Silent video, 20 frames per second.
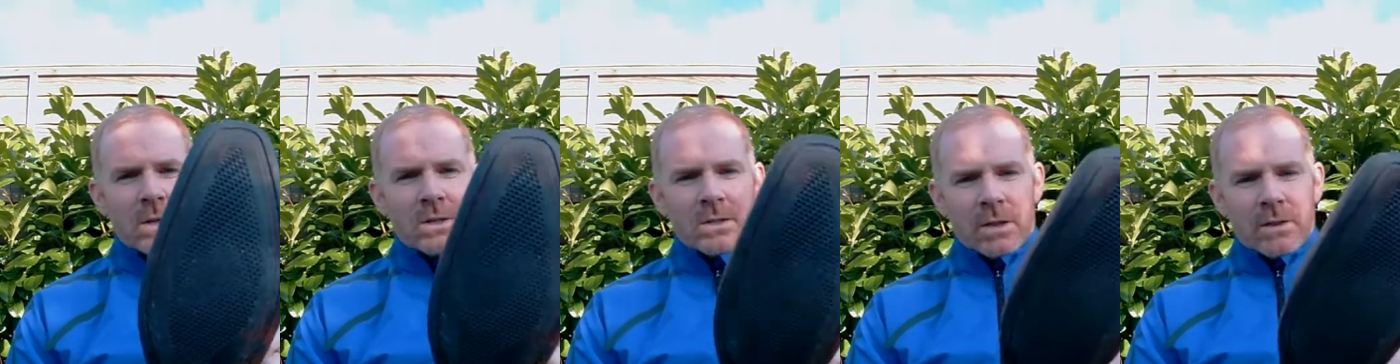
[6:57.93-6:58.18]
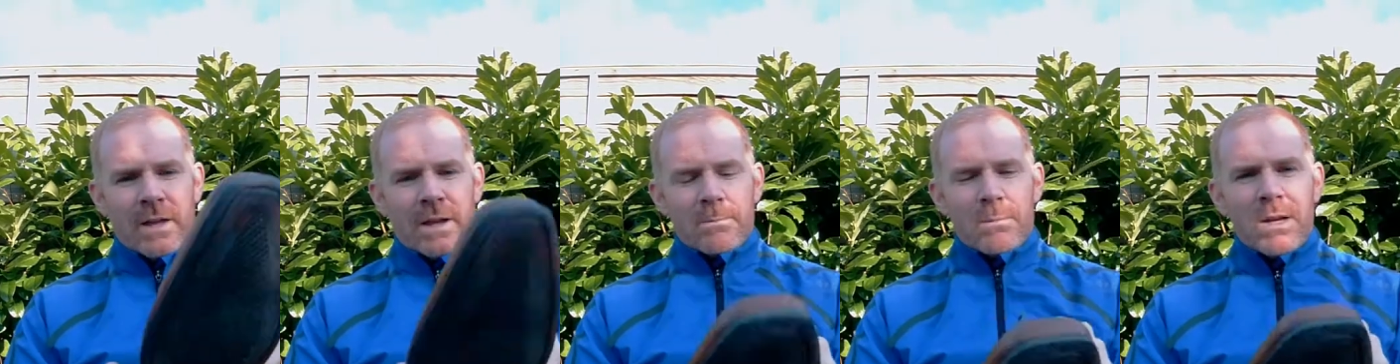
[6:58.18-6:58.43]

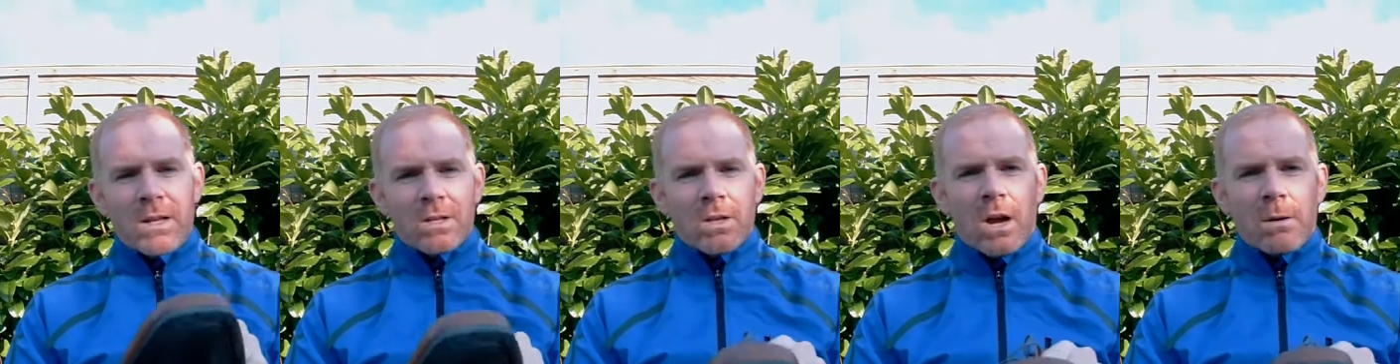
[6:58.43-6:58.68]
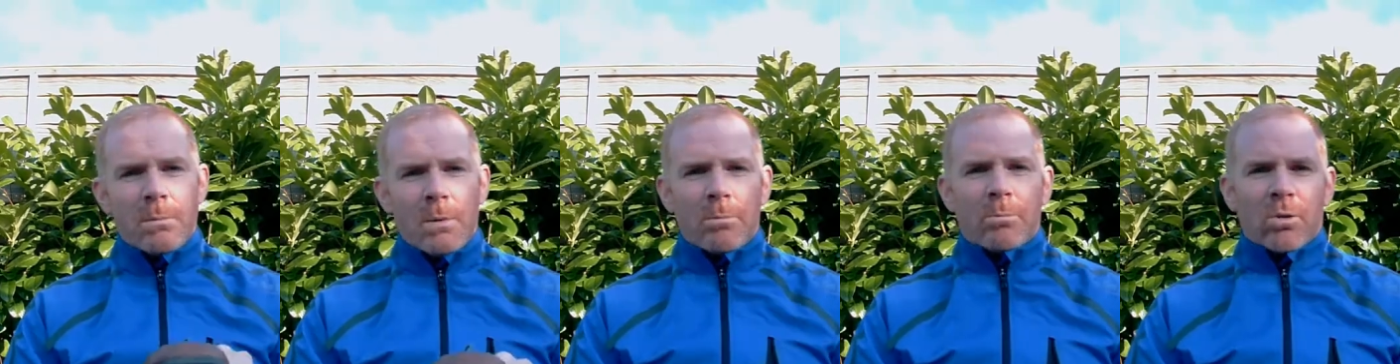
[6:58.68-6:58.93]
So that means
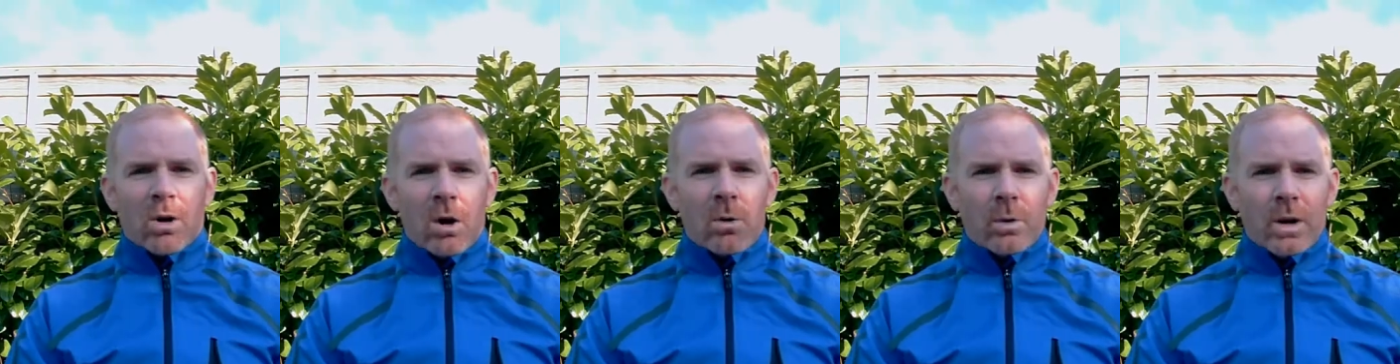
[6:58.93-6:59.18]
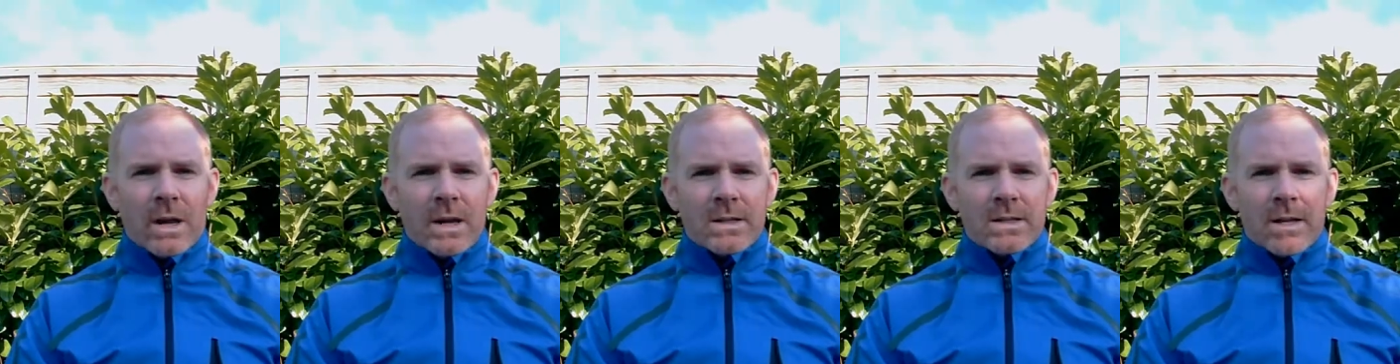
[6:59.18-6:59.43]
I'm a
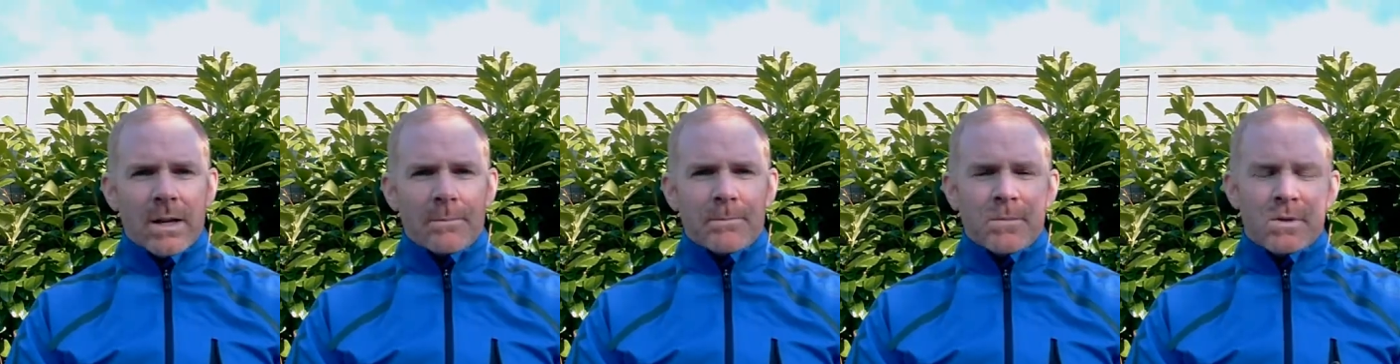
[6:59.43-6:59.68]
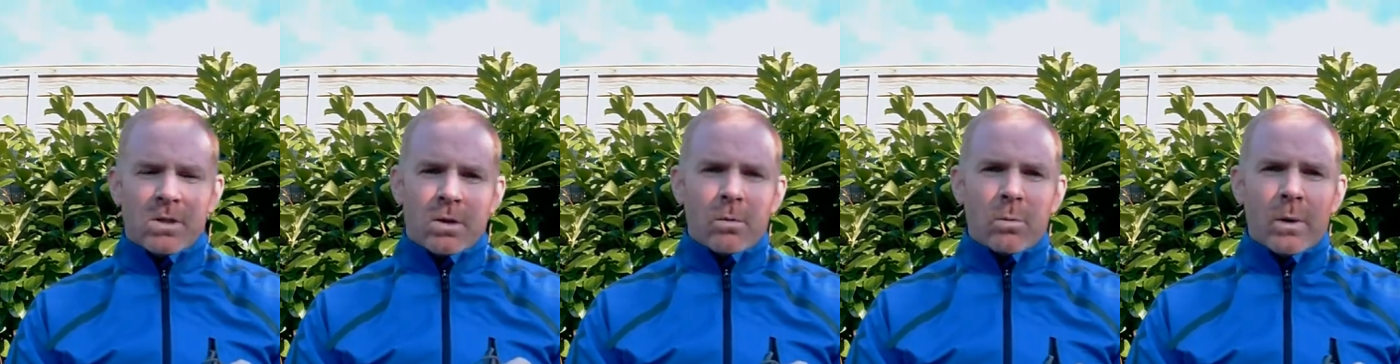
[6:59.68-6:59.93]
pronator.
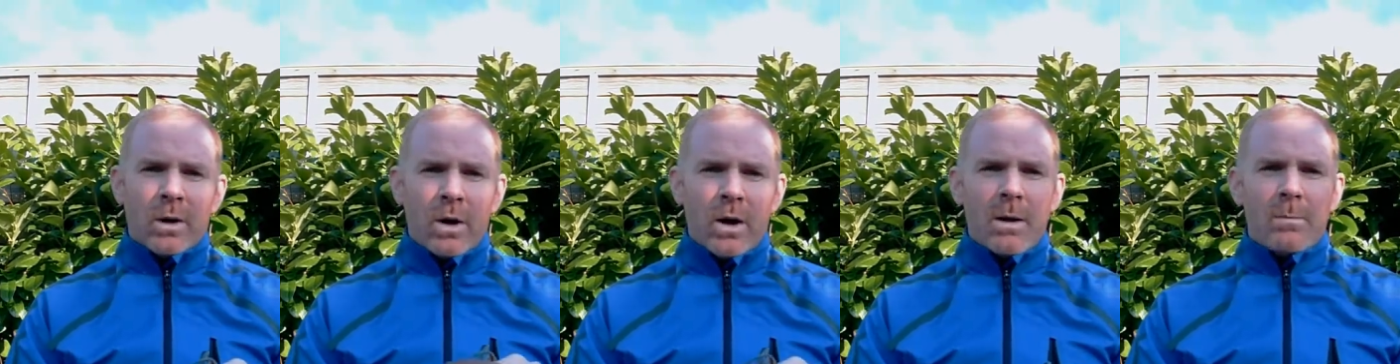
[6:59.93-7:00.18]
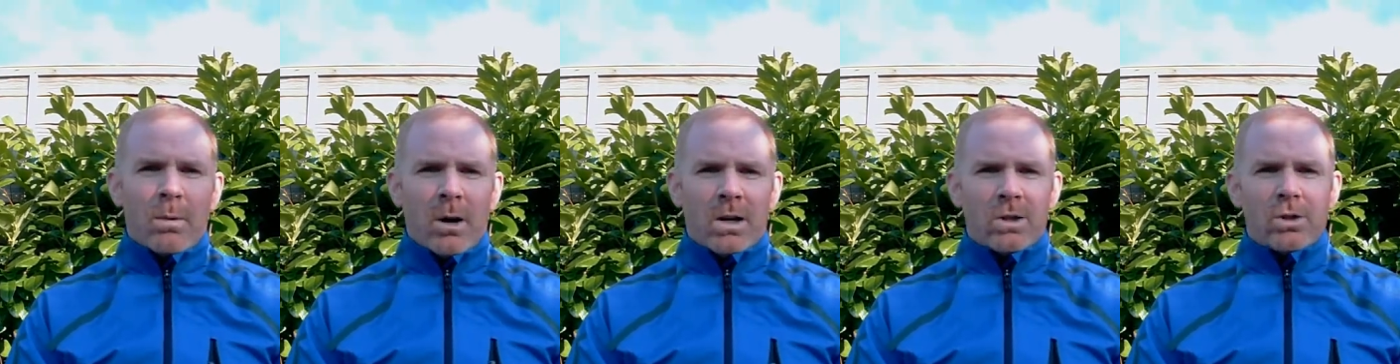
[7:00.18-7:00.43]
So when I
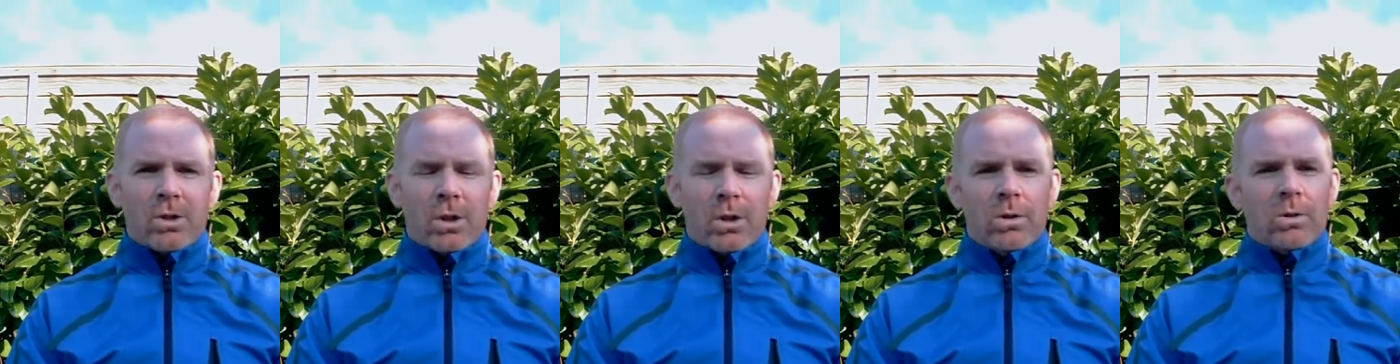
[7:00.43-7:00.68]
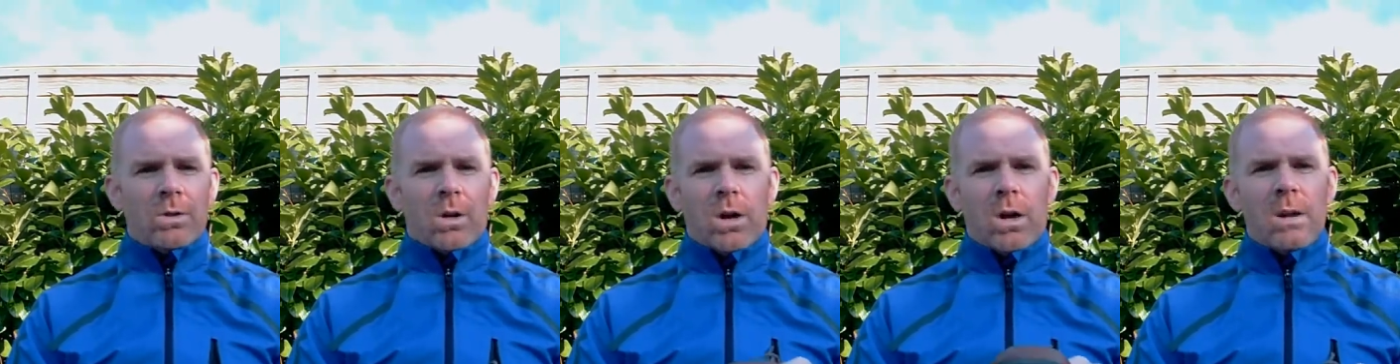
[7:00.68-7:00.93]
buy
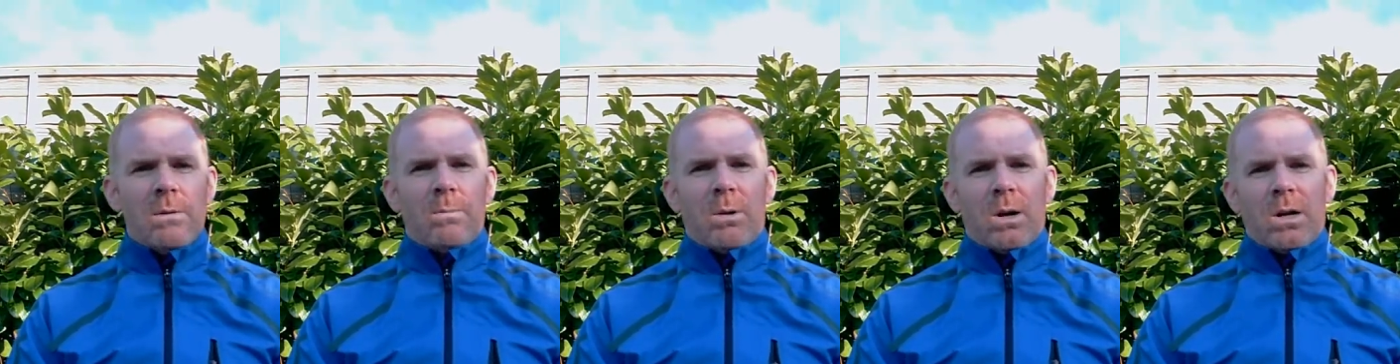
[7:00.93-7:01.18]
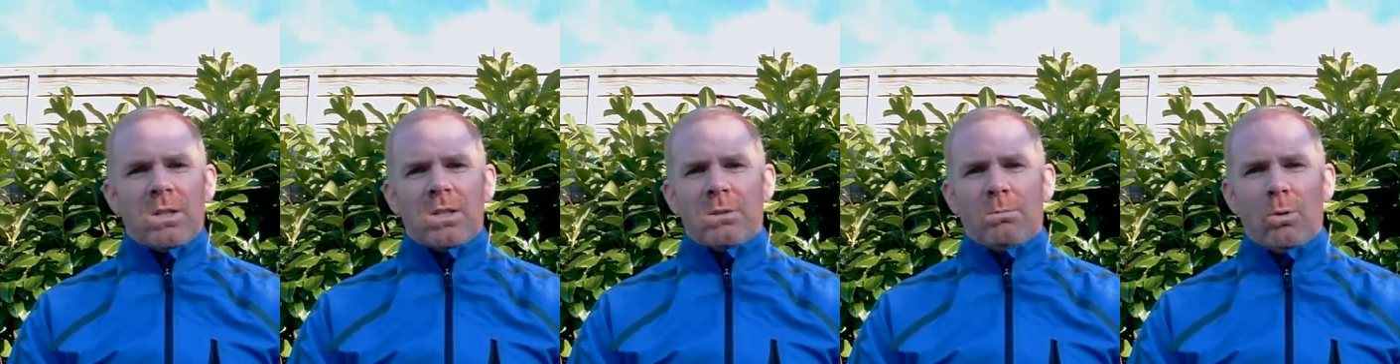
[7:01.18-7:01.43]
shoes, I
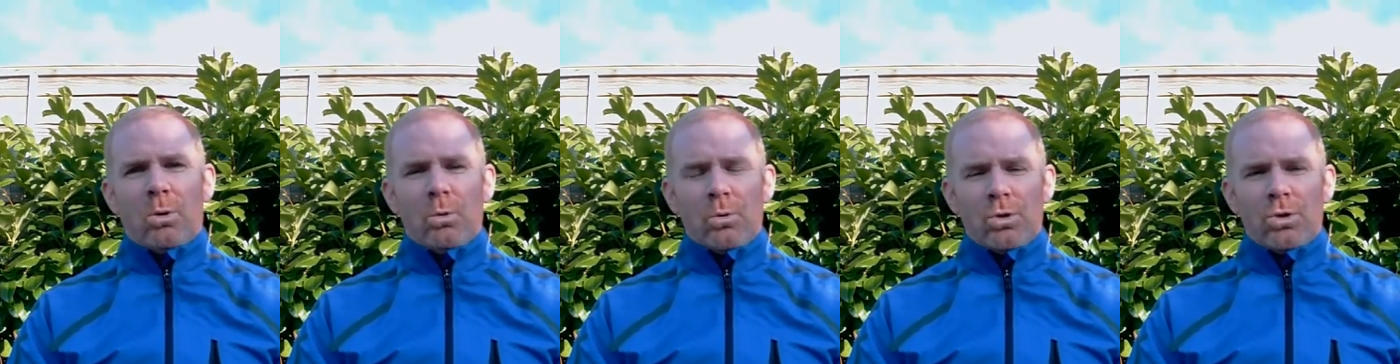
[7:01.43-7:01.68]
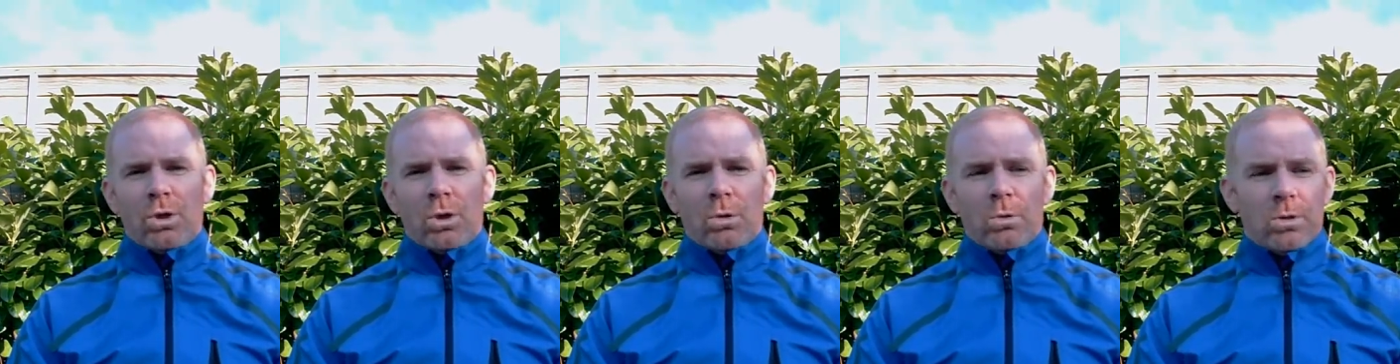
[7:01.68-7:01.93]
buy support
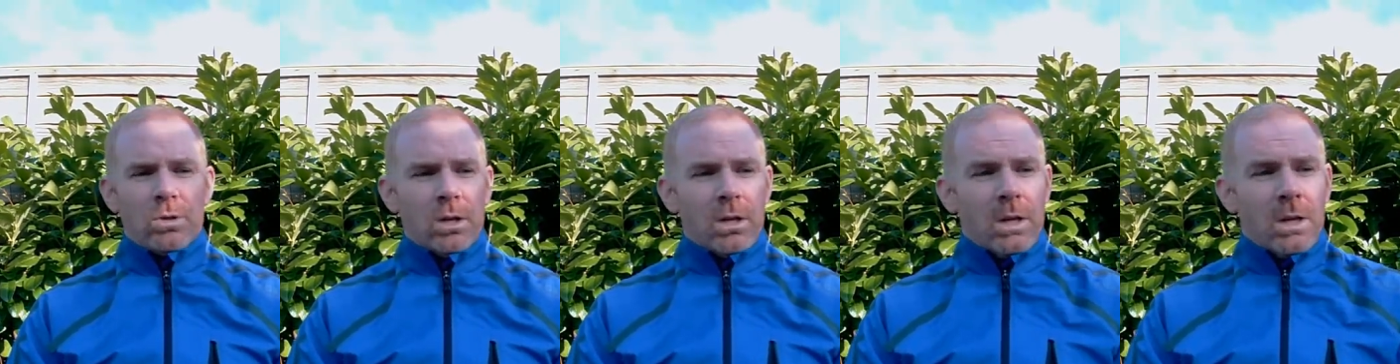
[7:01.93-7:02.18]
shoes,